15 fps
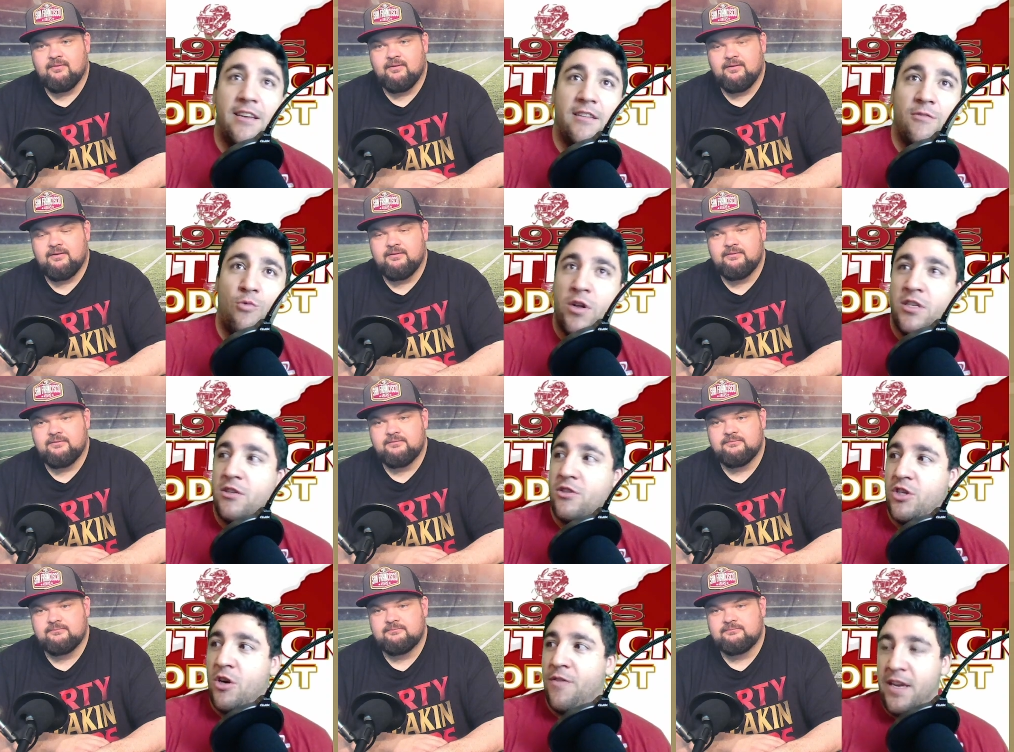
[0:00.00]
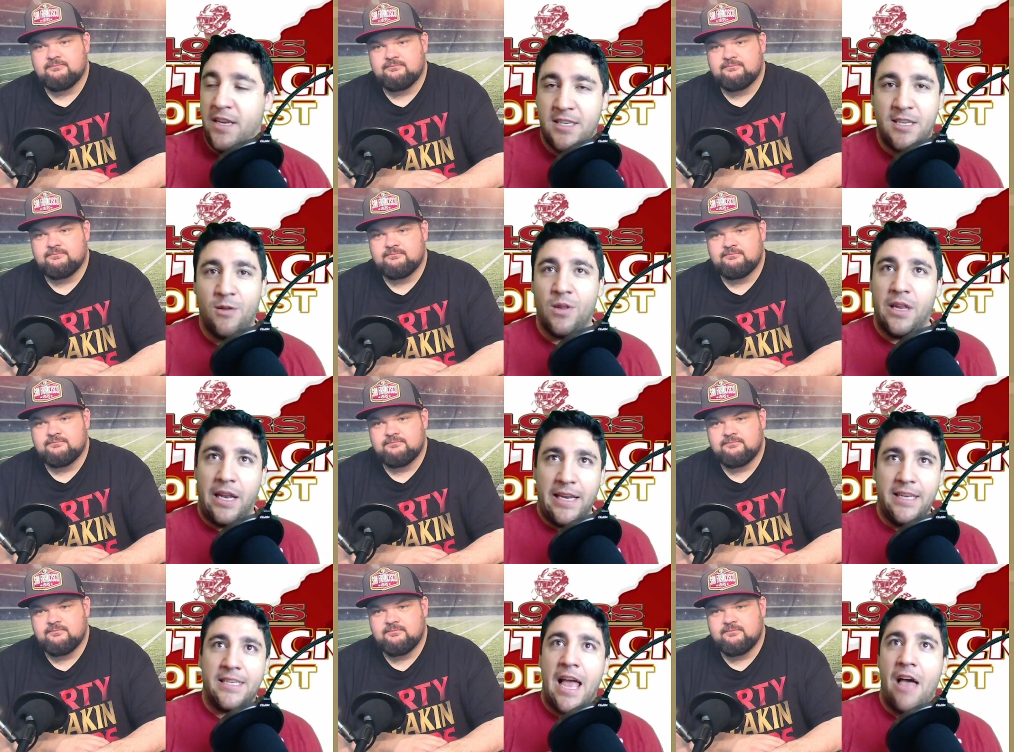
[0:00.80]
Speaker 1: and wants to show that he's still an
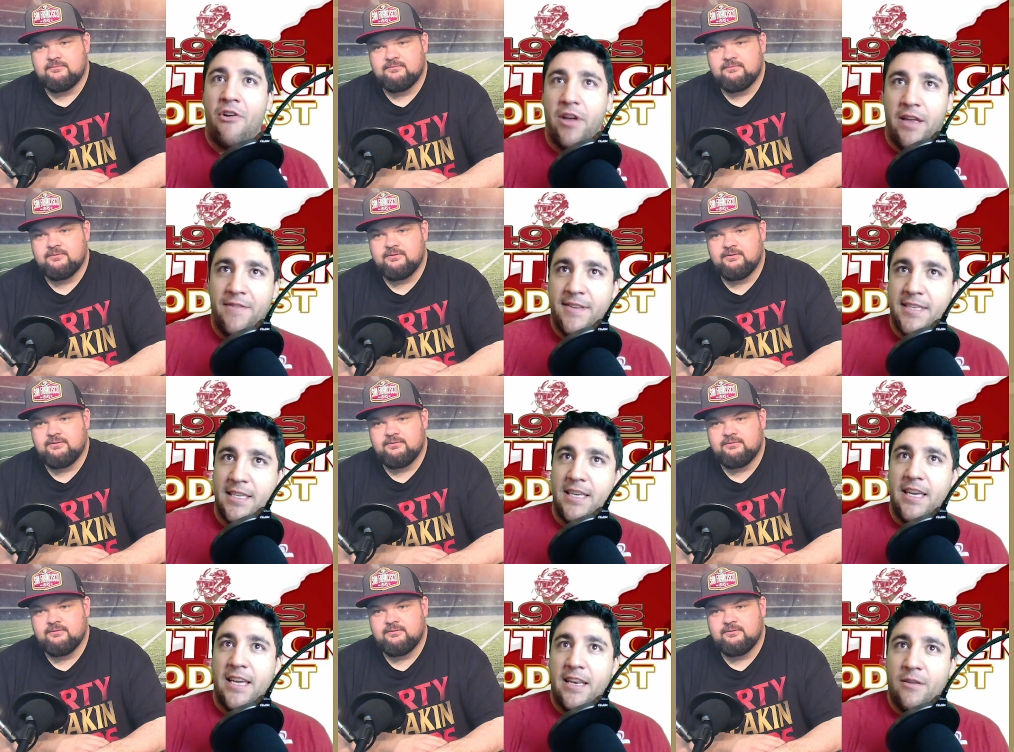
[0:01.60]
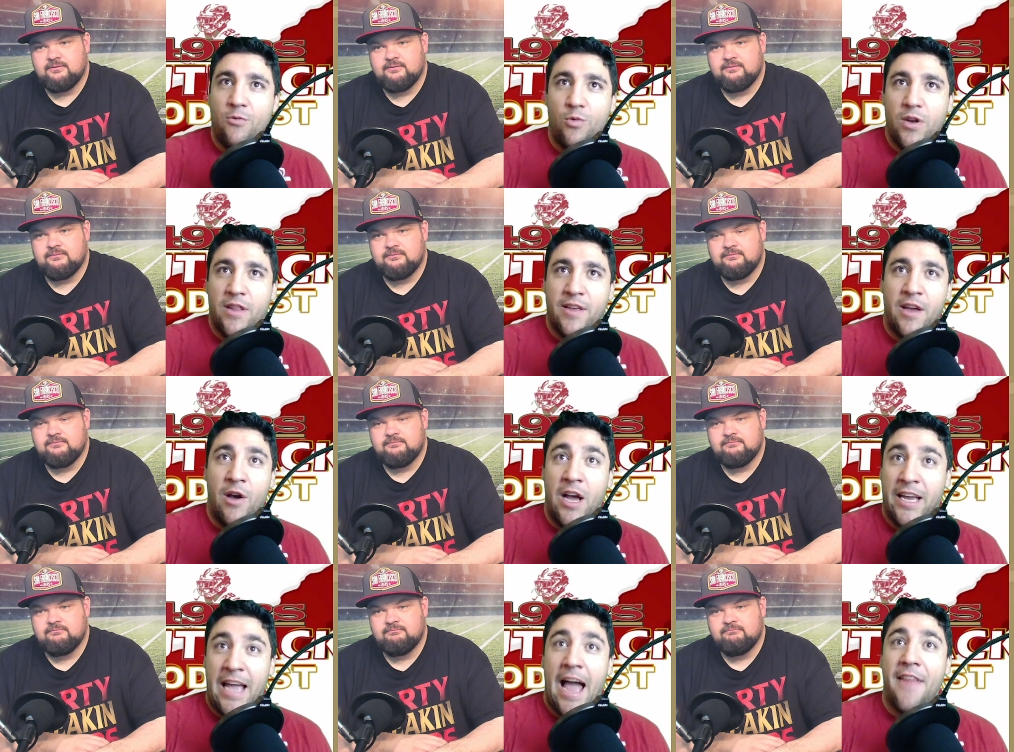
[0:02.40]
elite talent in this league and one of
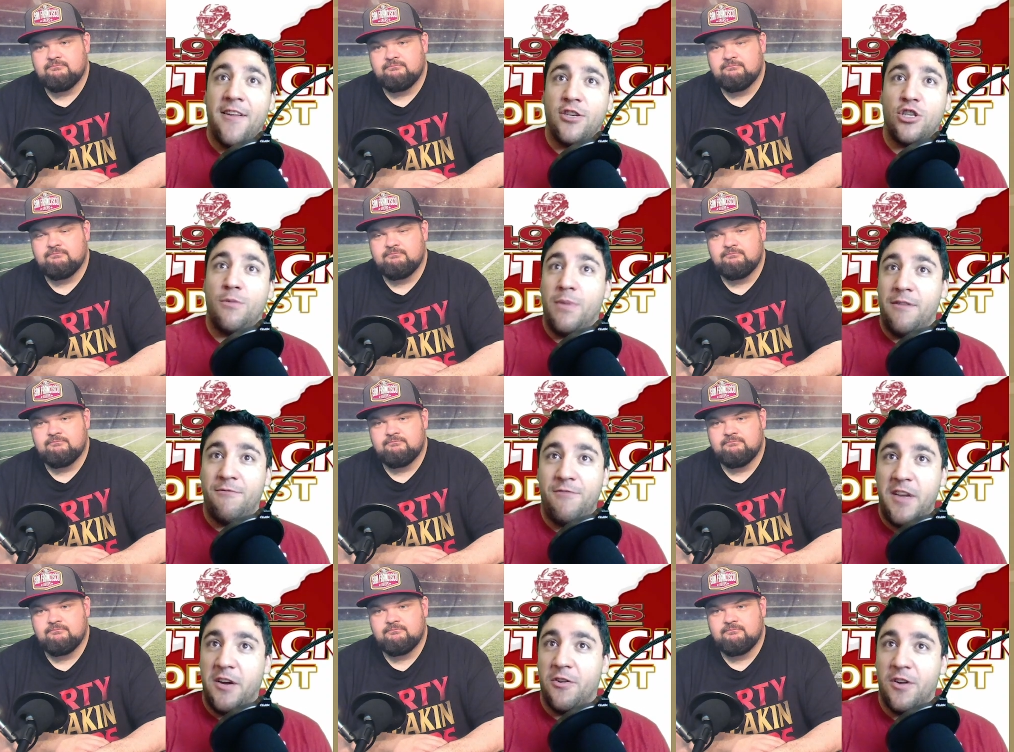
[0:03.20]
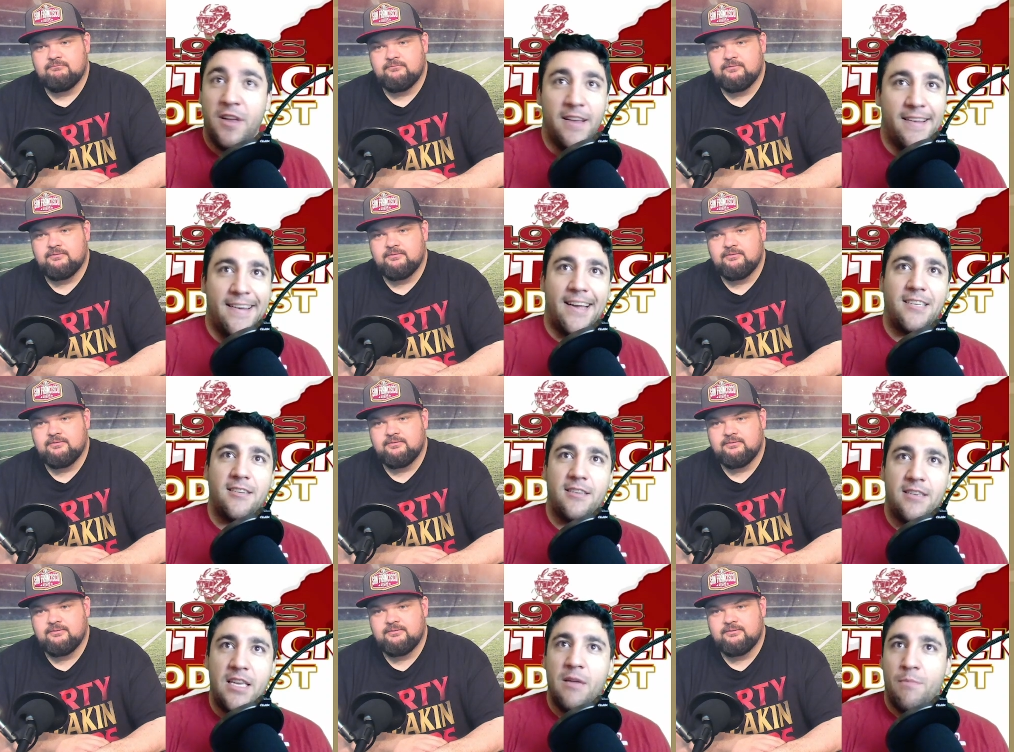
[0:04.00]
the, a guy that should be feared, not
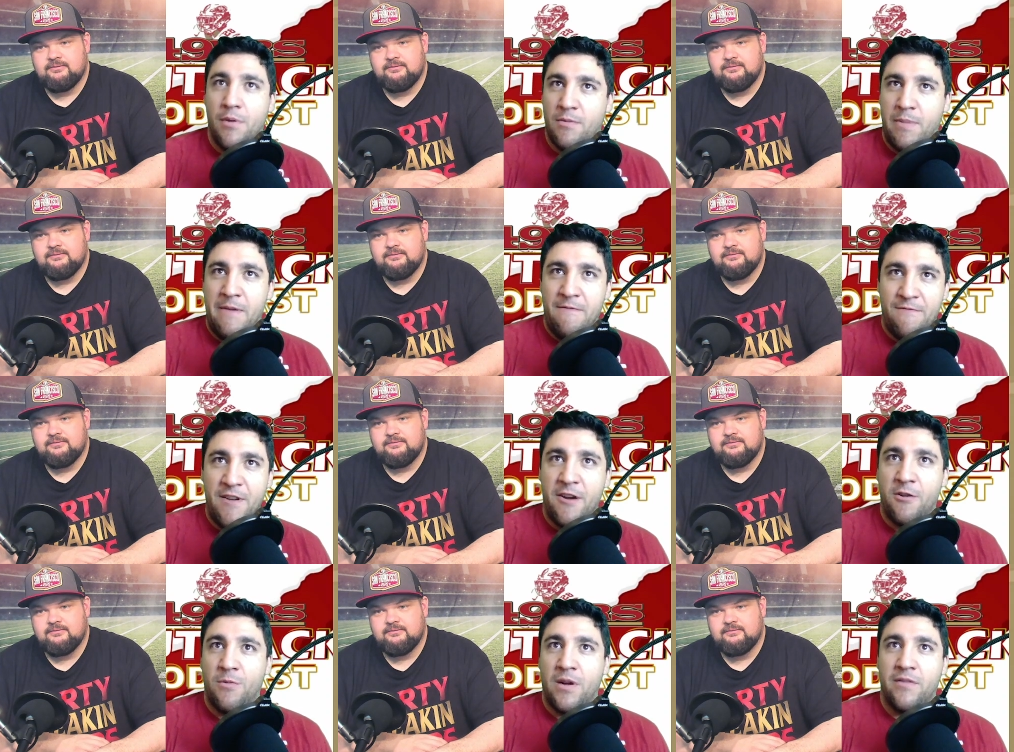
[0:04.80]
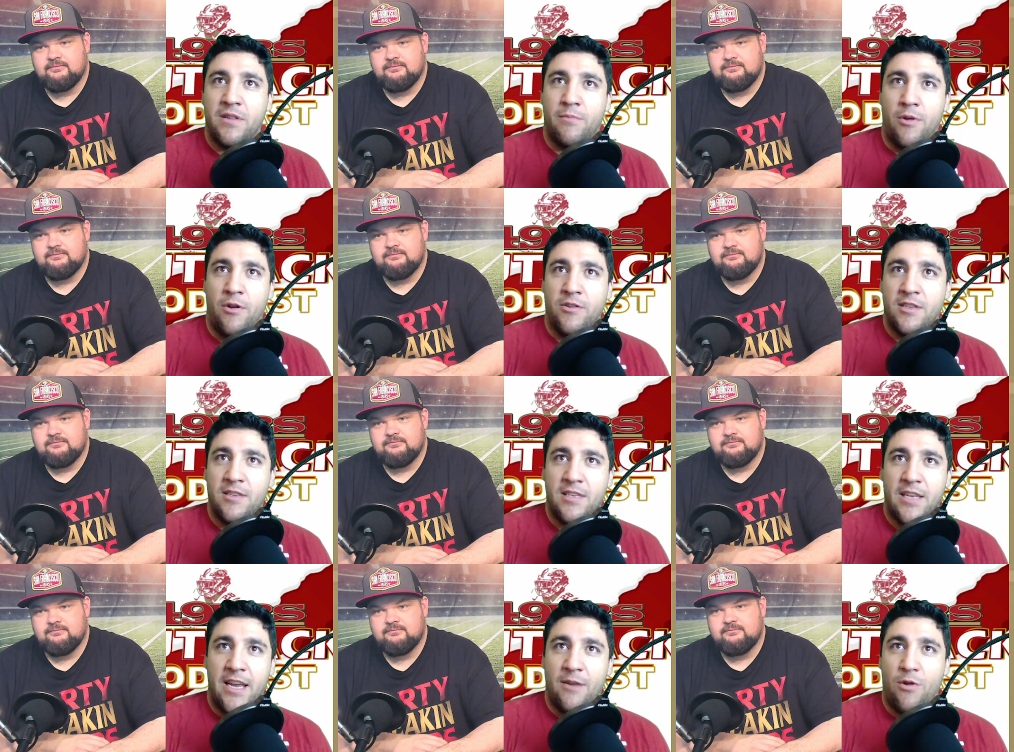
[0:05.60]
just deep, but be feared whenever the ball's
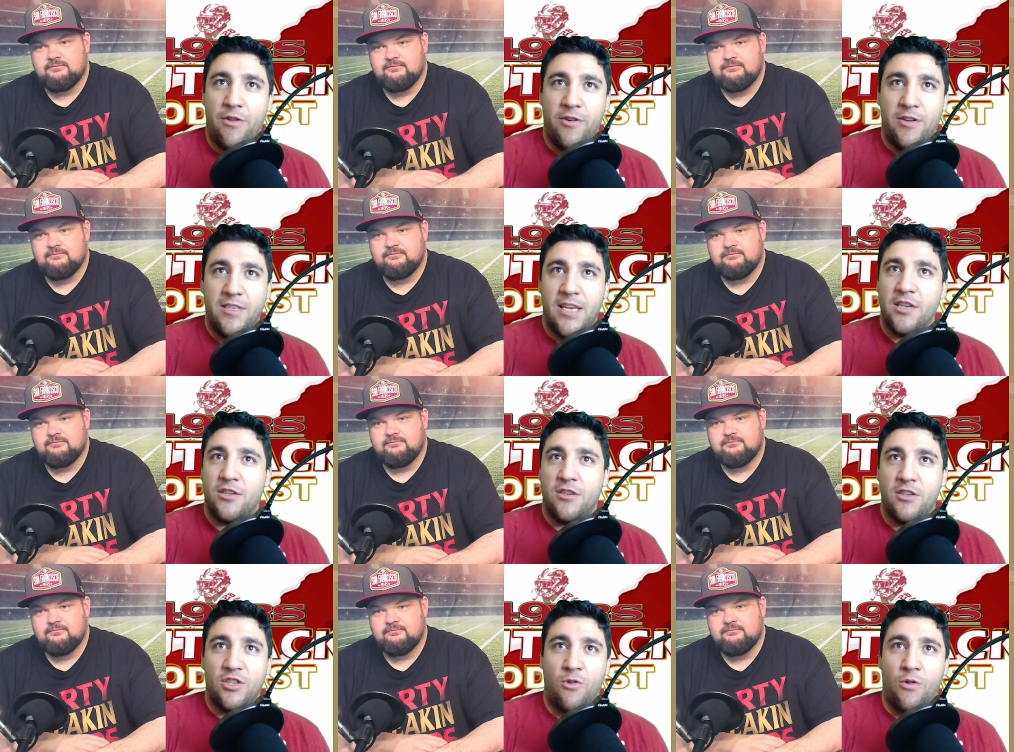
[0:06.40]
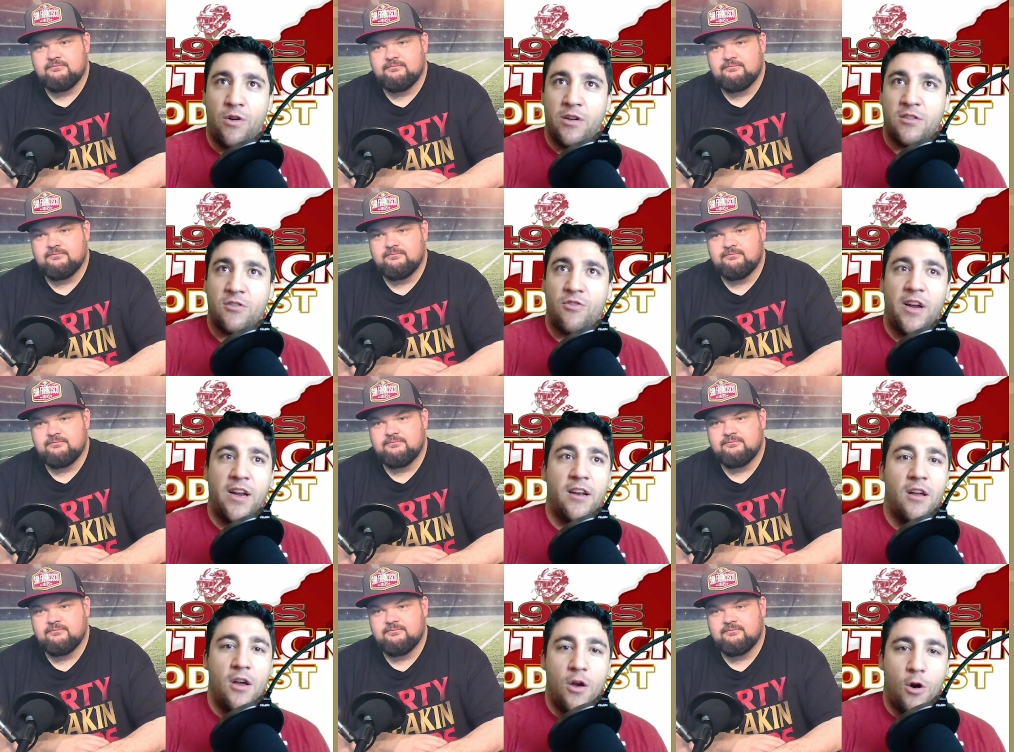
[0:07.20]
in his hand, whether he's catching it short on a
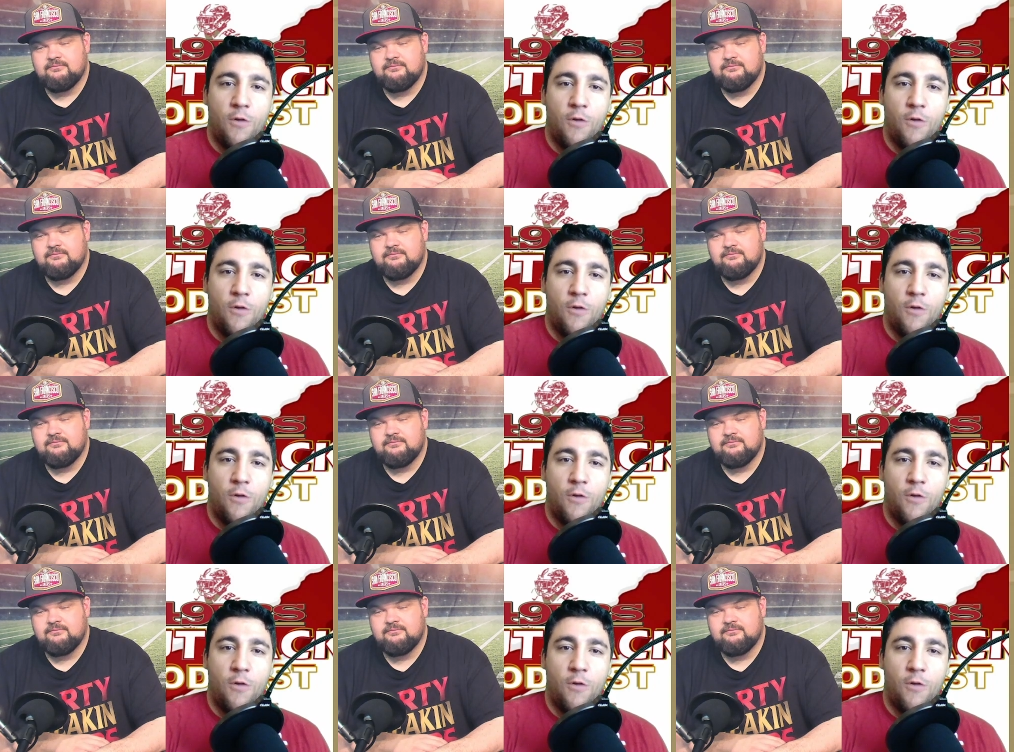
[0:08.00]
screen,